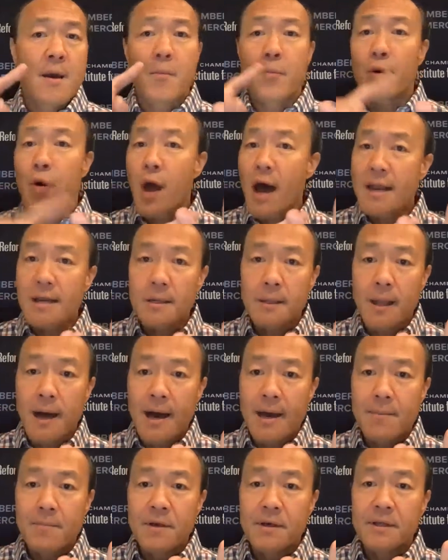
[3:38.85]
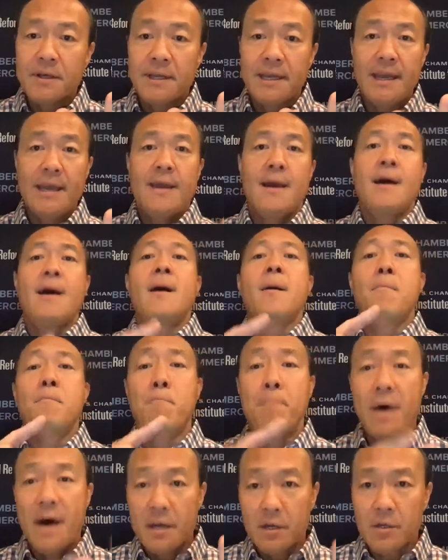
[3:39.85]
product liability,
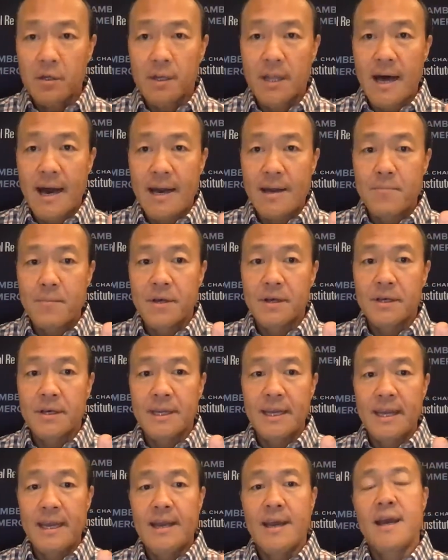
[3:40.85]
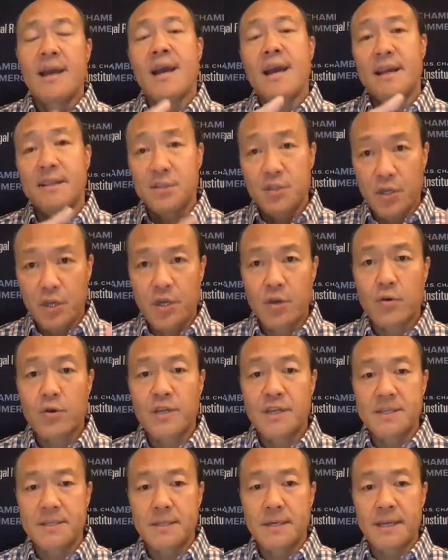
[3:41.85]
medical liability, and
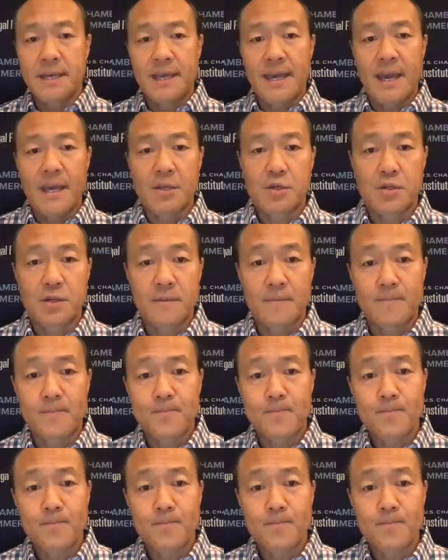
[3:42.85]
securities litigation.